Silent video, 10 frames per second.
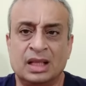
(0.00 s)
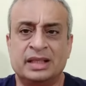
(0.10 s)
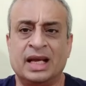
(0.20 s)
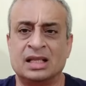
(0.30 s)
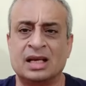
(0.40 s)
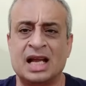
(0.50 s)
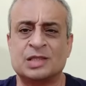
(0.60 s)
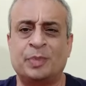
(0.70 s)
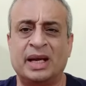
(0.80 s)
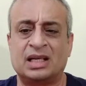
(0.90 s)
The other
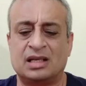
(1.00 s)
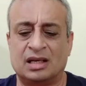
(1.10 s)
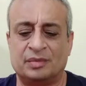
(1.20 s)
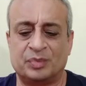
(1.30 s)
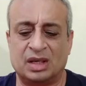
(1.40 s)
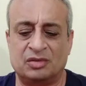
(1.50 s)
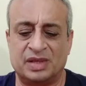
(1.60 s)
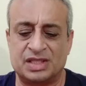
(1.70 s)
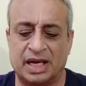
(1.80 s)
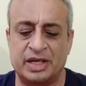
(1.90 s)
aspect uh, uh,
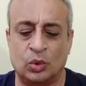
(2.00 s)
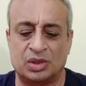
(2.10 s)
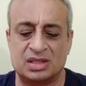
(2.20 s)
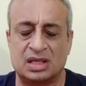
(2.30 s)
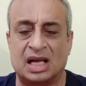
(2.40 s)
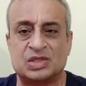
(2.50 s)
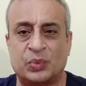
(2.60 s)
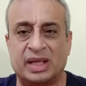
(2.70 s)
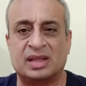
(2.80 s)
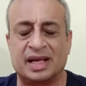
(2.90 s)
which I noticed last
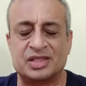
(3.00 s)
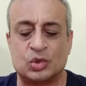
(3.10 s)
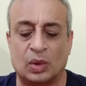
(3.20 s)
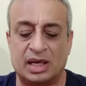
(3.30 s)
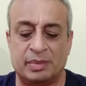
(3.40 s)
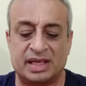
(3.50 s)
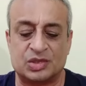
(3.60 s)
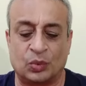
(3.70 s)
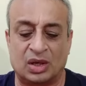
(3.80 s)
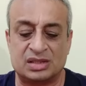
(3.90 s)
week thanks to IBEX
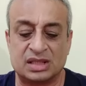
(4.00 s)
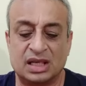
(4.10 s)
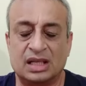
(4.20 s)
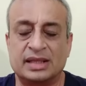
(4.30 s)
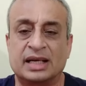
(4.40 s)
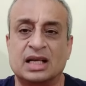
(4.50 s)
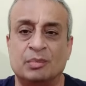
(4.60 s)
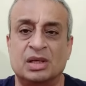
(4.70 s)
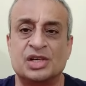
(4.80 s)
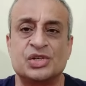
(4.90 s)
was that
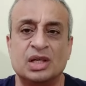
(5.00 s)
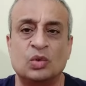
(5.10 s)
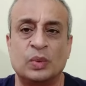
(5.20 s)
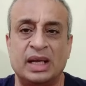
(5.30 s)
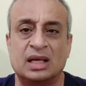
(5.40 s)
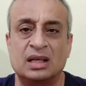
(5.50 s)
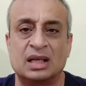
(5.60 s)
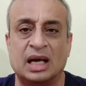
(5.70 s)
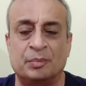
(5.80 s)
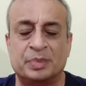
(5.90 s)
commercial vehicle
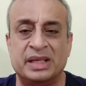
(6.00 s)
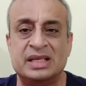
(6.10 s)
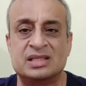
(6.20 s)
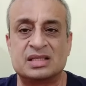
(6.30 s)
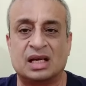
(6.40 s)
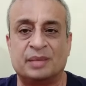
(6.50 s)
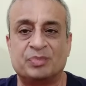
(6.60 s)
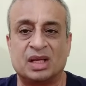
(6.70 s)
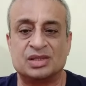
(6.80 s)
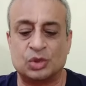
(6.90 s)
companies uh,
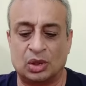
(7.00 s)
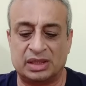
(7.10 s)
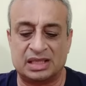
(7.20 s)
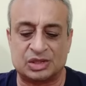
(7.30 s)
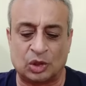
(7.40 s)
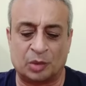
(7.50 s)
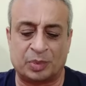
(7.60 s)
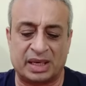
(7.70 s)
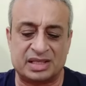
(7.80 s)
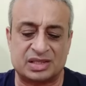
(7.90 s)
uh, saw their stock
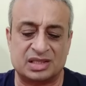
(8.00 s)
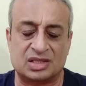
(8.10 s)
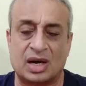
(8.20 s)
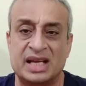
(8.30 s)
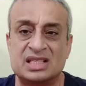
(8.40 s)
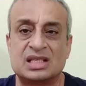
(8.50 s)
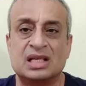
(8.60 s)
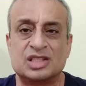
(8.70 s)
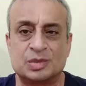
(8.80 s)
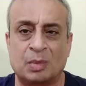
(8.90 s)
prices rise
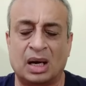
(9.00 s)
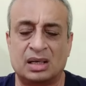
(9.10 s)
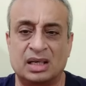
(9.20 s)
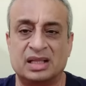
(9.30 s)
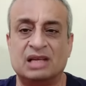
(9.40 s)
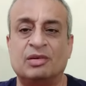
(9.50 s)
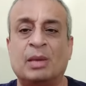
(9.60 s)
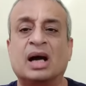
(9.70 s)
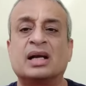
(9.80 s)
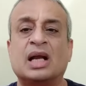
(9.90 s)
smartly. They were
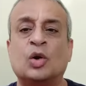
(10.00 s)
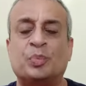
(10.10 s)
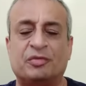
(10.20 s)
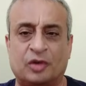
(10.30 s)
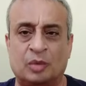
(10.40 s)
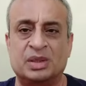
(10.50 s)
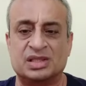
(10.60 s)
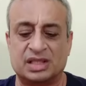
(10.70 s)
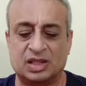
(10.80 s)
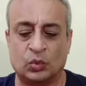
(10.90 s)
market
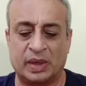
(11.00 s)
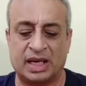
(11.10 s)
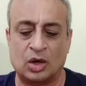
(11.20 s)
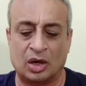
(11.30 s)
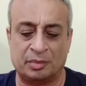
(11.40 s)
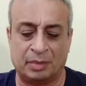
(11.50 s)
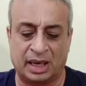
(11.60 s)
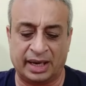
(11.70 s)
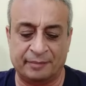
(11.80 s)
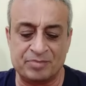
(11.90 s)
outperformers in the week gone
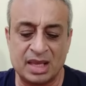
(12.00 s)
by.